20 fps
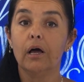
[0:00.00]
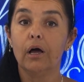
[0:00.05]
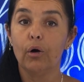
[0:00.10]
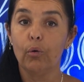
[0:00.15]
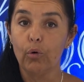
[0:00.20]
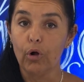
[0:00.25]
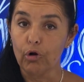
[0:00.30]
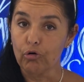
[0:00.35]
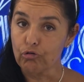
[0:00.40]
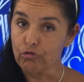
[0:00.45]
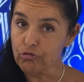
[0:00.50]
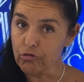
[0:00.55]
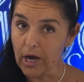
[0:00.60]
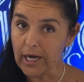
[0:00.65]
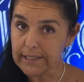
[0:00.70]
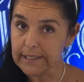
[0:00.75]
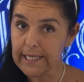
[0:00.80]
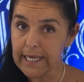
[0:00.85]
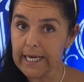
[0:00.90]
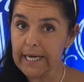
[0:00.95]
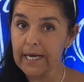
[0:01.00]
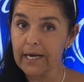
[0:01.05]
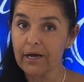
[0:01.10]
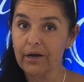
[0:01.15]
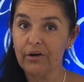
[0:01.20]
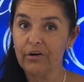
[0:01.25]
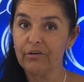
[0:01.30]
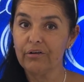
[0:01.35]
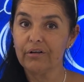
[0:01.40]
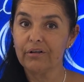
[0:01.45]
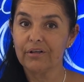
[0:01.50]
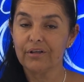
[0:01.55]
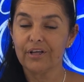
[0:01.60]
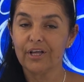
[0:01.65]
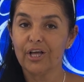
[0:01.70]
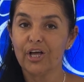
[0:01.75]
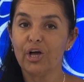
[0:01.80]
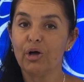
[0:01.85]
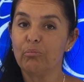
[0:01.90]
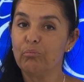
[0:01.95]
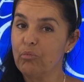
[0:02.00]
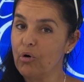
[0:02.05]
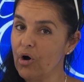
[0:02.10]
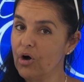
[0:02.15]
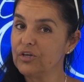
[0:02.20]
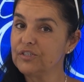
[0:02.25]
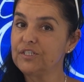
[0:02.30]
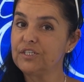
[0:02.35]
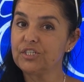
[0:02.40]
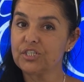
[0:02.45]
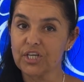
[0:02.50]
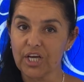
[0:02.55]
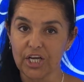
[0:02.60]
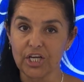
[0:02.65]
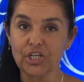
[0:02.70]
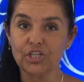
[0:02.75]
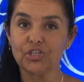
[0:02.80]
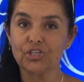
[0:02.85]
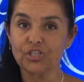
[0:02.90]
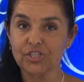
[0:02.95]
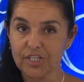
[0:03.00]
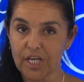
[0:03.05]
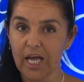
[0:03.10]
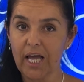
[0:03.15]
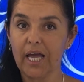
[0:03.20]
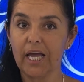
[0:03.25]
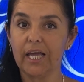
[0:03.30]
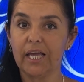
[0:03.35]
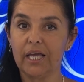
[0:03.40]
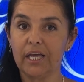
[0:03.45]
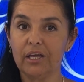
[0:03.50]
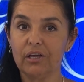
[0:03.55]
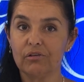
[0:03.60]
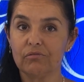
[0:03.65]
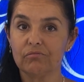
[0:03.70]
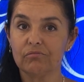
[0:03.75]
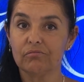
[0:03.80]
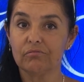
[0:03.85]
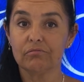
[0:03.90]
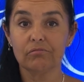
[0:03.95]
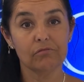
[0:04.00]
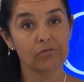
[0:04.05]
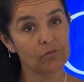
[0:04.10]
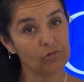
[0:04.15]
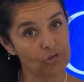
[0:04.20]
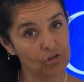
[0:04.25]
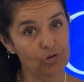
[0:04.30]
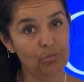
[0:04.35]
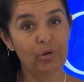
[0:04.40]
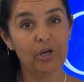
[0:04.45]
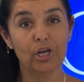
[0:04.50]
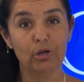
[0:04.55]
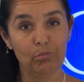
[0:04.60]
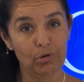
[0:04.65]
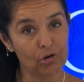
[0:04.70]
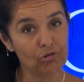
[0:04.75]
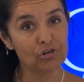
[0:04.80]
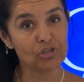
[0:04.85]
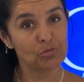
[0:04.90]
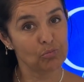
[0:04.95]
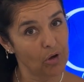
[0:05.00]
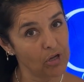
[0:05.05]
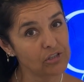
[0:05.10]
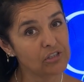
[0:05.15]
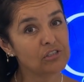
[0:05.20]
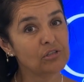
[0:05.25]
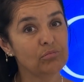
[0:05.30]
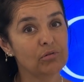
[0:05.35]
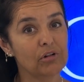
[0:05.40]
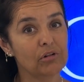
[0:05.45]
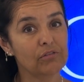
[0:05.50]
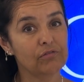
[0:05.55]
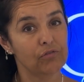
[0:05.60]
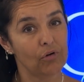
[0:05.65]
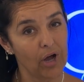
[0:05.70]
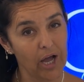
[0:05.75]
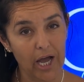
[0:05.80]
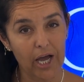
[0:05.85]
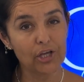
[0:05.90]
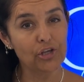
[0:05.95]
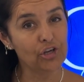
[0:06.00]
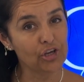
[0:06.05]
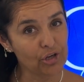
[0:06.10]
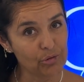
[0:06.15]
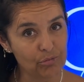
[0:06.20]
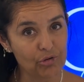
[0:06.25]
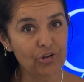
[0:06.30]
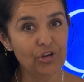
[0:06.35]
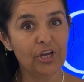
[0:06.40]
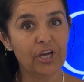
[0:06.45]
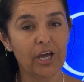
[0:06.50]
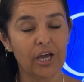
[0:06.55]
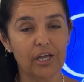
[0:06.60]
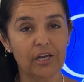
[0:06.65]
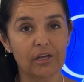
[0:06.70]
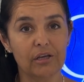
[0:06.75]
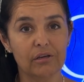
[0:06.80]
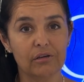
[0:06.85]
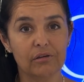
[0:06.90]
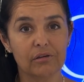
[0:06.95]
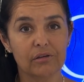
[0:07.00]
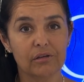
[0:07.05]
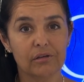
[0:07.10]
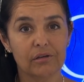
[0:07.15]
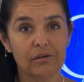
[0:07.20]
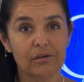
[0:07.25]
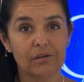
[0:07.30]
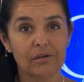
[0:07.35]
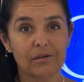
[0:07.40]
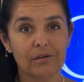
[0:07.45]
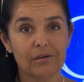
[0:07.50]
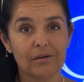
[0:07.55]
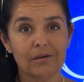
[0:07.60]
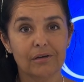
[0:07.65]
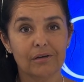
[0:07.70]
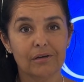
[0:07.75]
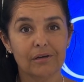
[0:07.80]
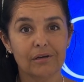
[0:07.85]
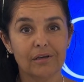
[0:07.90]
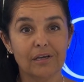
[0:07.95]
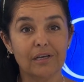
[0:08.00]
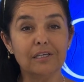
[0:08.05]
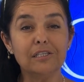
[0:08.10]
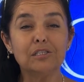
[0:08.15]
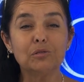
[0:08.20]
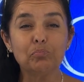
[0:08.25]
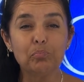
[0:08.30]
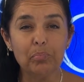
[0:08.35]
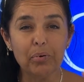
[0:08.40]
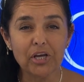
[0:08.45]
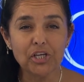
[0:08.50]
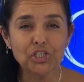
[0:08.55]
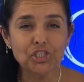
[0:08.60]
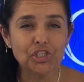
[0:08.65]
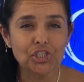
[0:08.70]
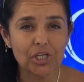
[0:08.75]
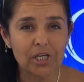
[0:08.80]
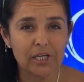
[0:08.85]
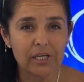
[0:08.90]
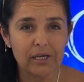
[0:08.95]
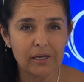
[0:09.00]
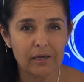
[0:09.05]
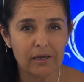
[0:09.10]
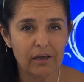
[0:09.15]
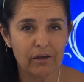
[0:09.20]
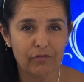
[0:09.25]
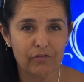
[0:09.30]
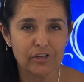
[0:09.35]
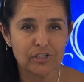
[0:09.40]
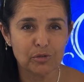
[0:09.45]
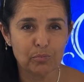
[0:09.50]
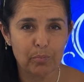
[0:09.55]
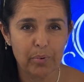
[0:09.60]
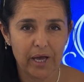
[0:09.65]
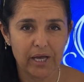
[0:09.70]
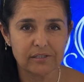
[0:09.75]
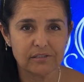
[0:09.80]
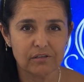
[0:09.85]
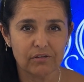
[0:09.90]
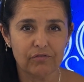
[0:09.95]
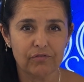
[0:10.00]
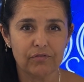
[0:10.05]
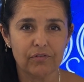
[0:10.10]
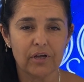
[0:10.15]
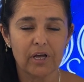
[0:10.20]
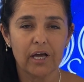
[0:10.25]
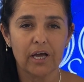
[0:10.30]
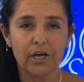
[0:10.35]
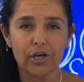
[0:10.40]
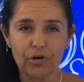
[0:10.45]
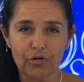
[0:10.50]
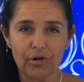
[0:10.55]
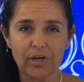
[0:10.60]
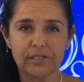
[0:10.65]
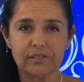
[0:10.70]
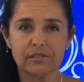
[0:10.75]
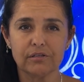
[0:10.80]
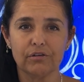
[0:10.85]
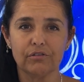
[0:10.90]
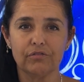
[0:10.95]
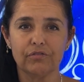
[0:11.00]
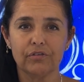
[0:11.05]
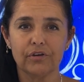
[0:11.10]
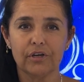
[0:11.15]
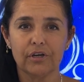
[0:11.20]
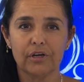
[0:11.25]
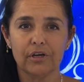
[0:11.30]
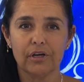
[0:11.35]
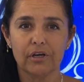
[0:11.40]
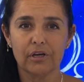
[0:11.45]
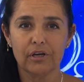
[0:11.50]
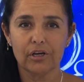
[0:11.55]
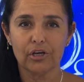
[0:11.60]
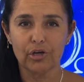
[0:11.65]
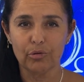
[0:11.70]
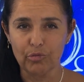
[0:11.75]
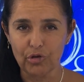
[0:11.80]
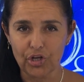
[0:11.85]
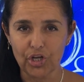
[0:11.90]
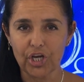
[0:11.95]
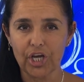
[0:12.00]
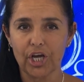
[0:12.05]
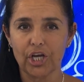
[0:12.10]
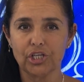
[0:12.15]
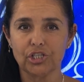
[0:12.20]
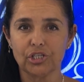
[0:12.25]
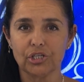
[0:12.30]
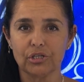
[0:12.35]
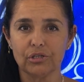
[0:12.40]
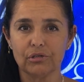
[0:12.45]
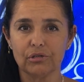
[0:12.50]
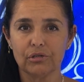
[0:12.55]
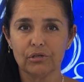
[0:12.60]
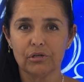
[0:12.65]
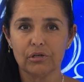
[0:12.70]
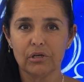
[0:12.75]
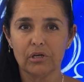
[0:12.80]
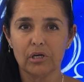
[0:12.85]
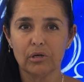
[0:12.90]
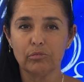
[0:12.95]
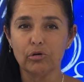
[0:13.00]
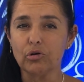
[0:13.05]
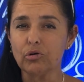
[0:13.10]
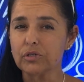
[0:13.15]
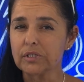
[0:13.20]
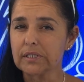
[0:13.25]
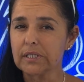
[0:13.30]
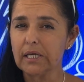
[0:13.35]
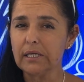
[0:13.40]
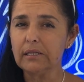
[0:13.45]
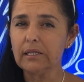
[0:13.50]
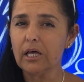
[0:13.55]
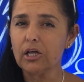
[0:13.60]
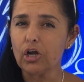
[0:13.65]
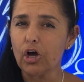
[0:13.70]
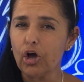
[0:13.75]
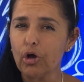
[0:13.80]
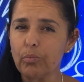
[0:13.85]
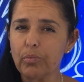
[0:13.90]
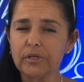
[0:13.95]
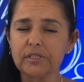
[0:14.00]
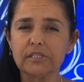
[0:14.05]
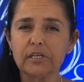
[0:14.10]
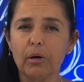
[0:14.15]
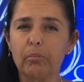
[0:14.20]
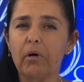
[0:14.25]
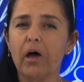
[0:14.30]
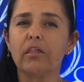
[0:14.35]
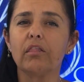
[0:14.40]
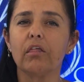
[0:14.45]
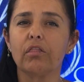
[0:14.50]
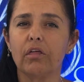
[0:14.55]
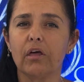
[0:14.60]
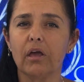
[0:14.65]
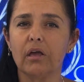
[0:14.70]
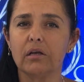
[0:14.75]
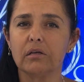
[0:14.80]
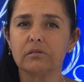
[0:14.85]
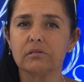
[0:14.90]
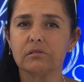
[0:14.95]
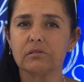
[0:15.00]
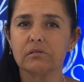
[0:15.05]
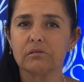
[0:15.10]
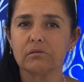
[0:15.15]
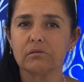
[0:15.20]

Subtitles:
well, right now, Mars is going to say, you better be responsible for how you're communicating, especially if it's passive-aggressive communication, because then that opens up other things,